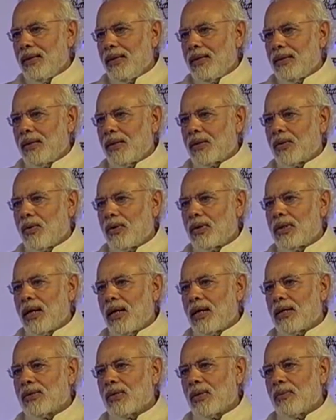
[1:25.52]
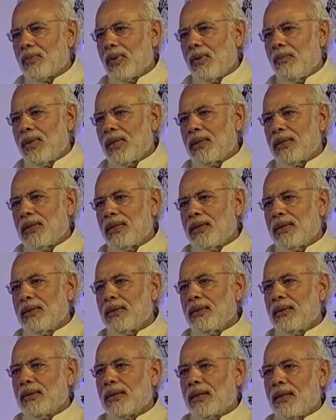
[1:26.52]
The quotas of
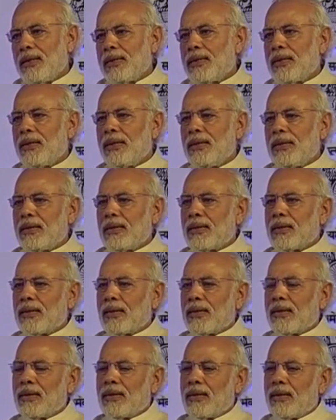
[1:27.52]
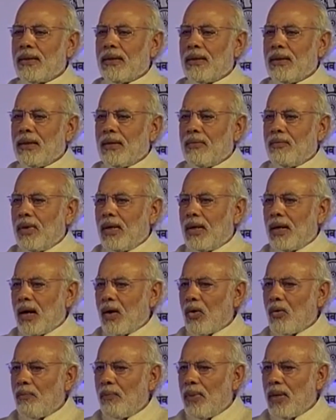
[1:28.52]
emerging countries will
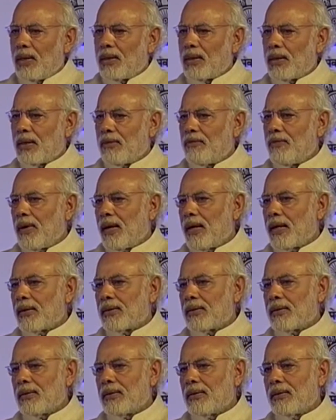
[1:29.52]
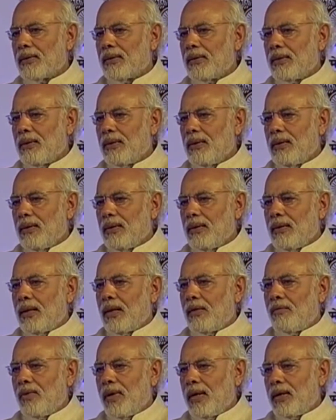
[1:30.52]
now better reflect
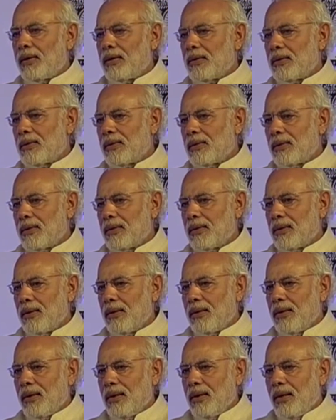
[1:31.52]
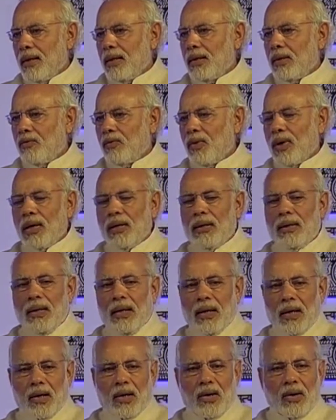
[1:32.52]
their weight in the world
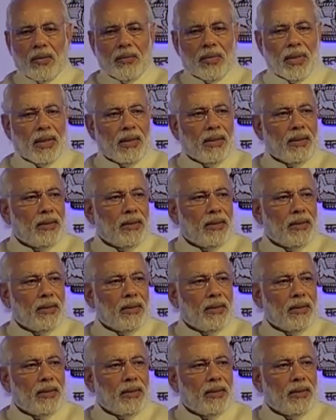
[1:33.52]
economy.